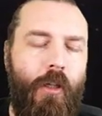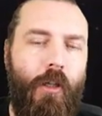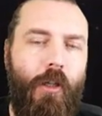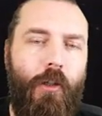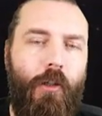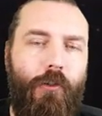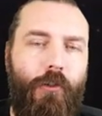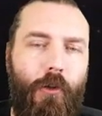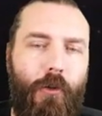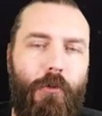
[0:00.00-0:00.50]

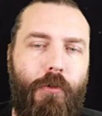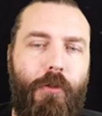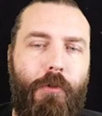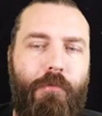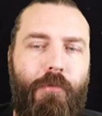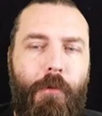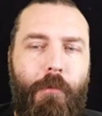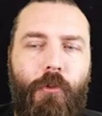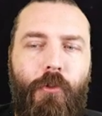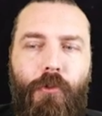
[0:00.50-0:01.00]
So the
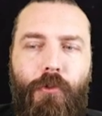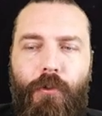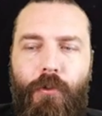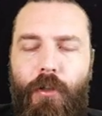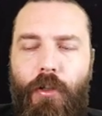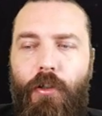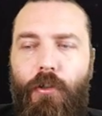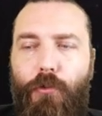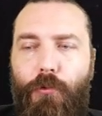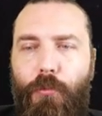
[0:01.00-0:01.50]
premise for
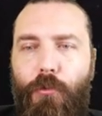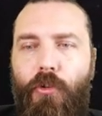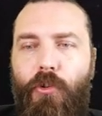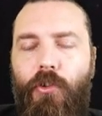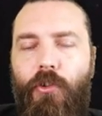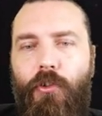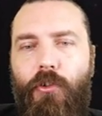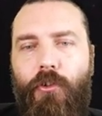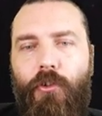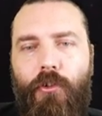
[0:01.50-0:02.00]
this
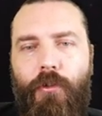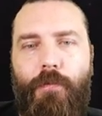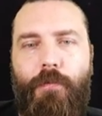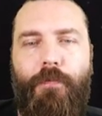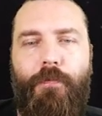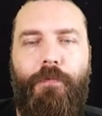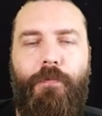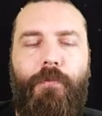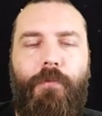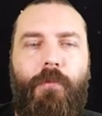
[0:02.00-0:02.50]
was
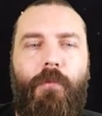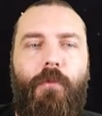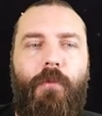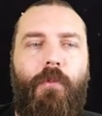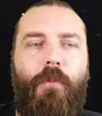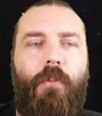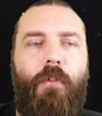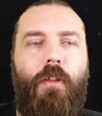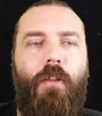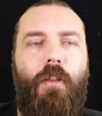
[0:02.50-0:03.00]

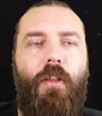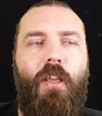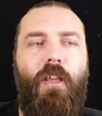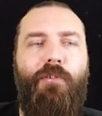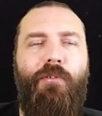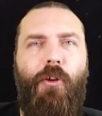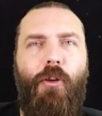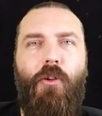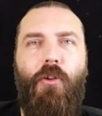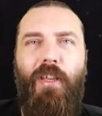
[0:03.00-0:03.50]

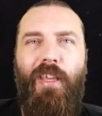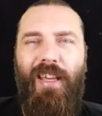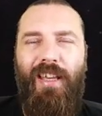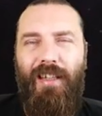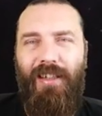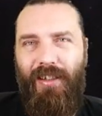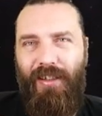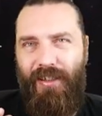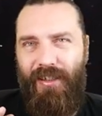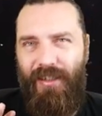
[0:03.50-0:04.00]
if I could
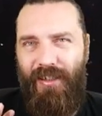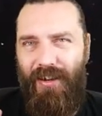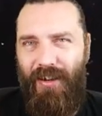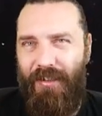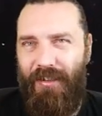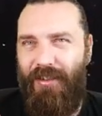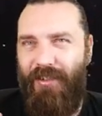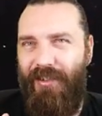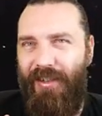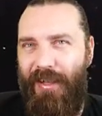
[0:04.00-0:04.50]
get like a
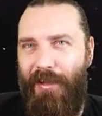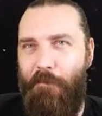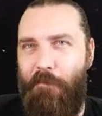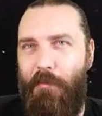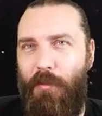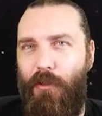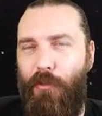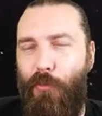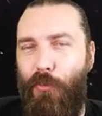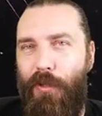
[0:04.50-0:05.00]
nice in
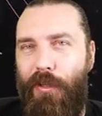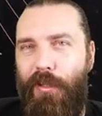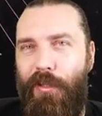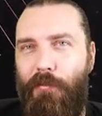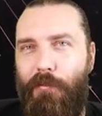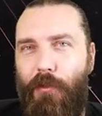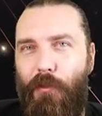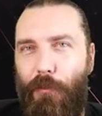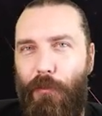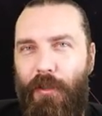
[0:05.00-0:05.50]
between
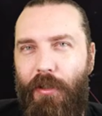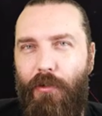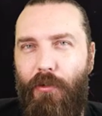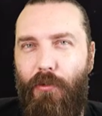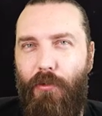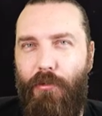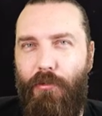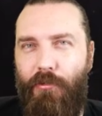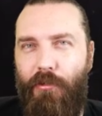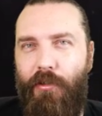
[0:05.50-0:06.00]
between
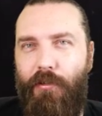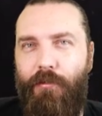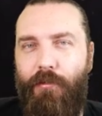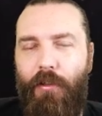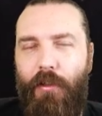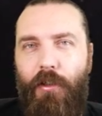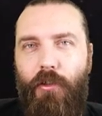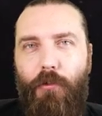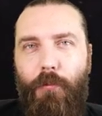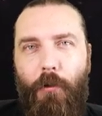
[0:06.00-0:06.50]
all three
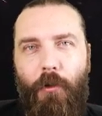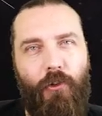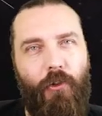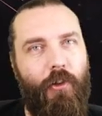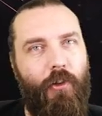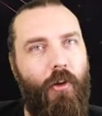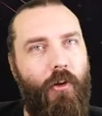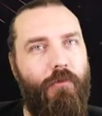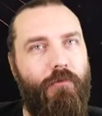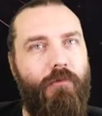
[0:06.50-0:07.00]
fleets because I
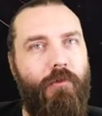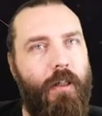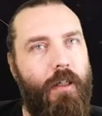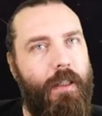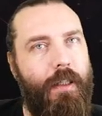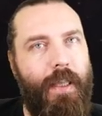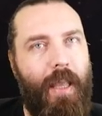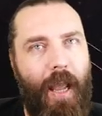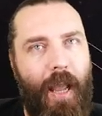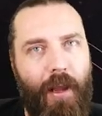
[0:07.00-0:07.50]
don't
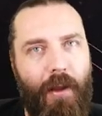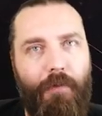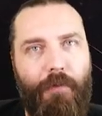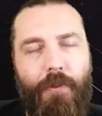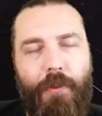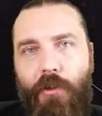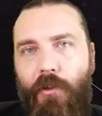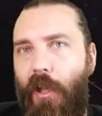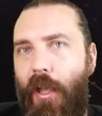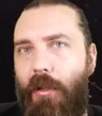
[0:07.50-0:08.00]
really have
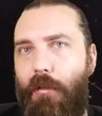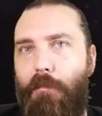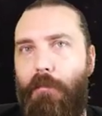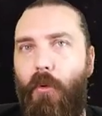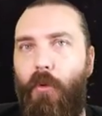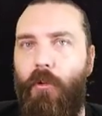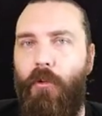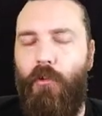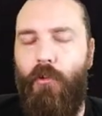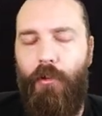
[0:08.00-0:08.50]
the tech
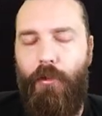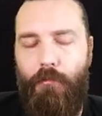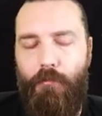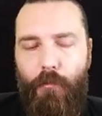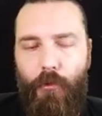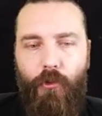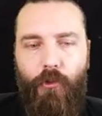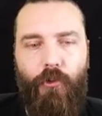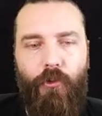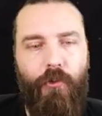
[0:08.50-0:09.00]
points like
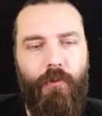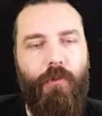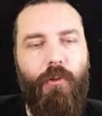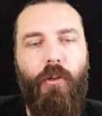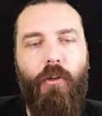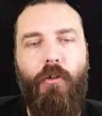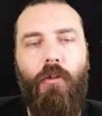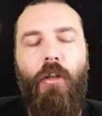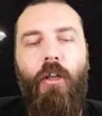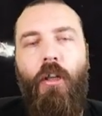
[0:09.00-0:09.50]
most of
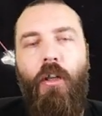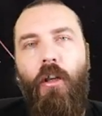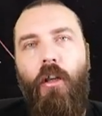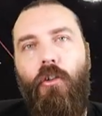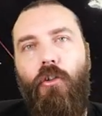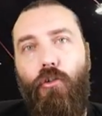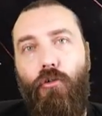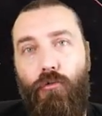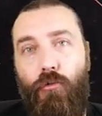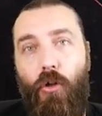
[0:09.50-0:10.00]
you
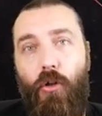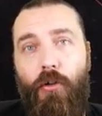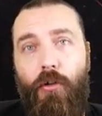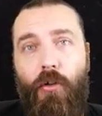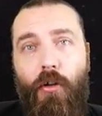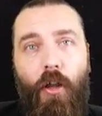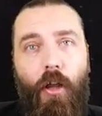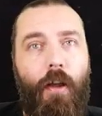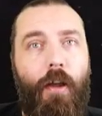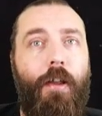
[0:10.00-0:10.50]
to
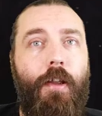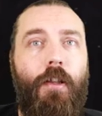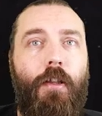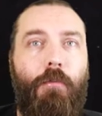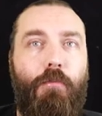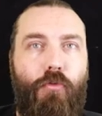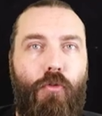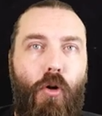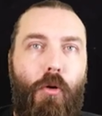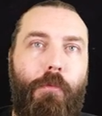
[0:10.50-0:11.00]
run a
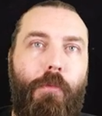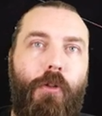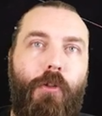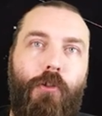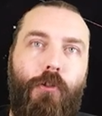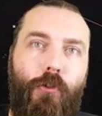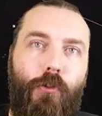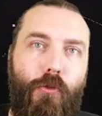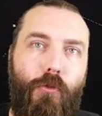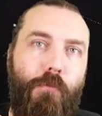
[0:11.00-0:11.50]
proper
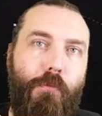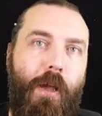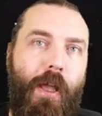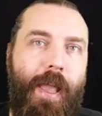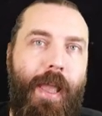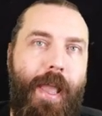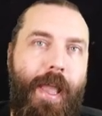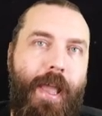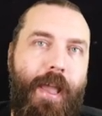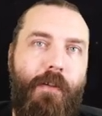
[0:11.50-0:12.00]
super
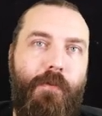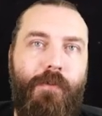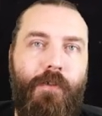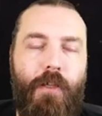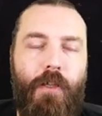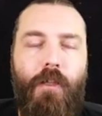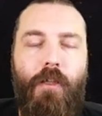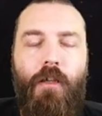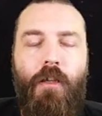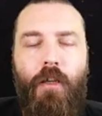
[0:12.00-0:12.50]

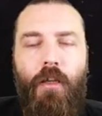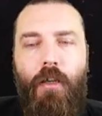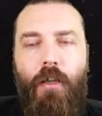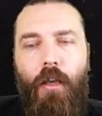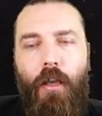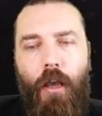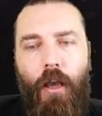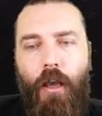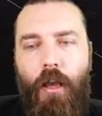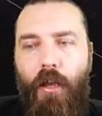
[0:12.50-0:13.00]
heavy
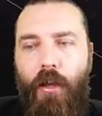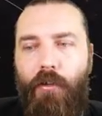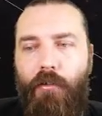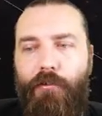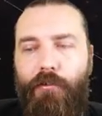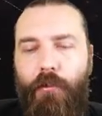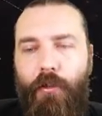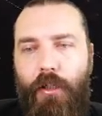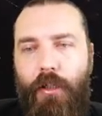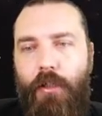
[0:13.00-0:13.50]
uh,
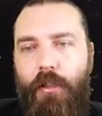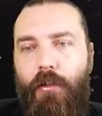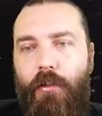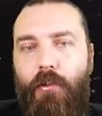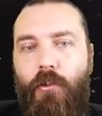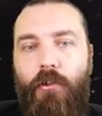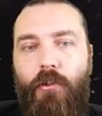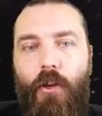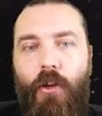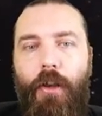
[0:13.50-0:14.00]
fleet
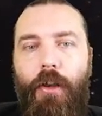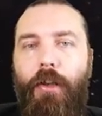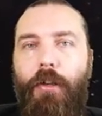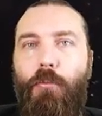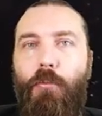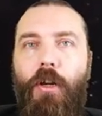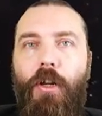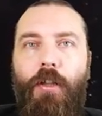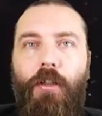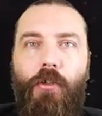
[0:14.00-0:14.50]

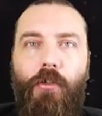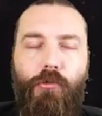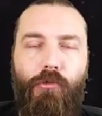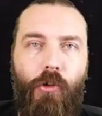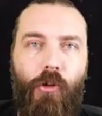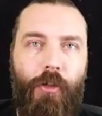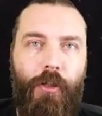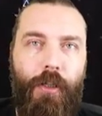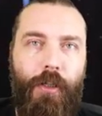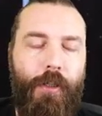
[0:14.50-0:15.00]
design where you're
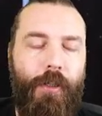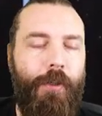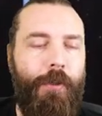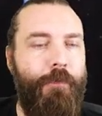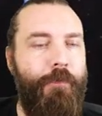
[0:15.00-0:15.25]
running